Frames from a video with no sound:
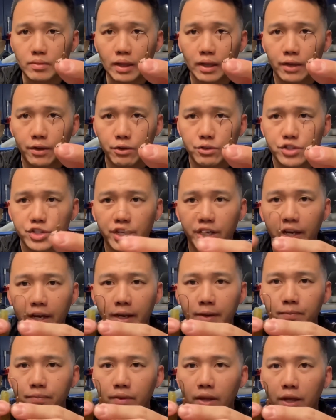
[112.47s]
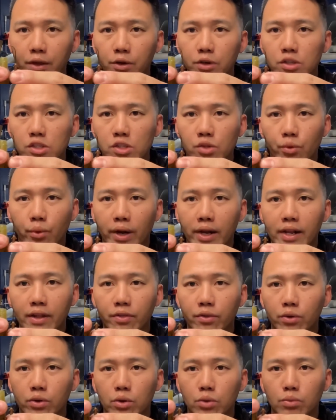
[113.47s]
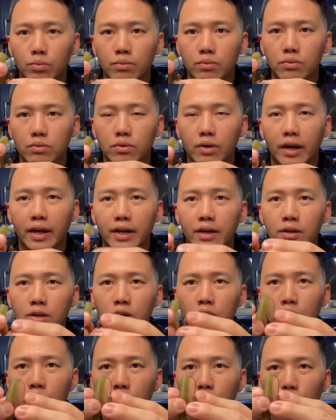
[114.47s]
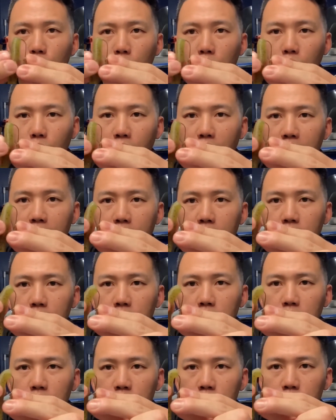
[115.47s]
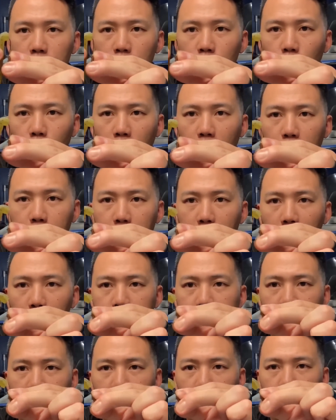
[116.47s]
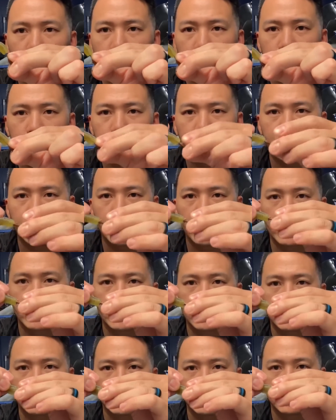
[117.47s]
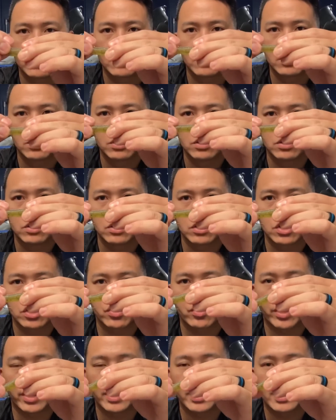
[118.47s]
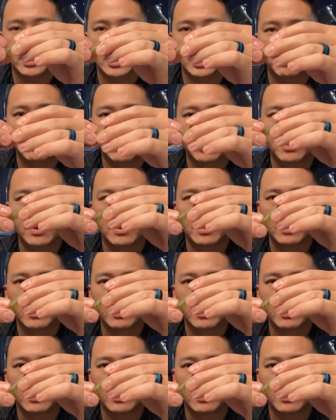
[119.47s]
and your jig head and you just thread it through, right? You thread it to where it pops out, straighten it up,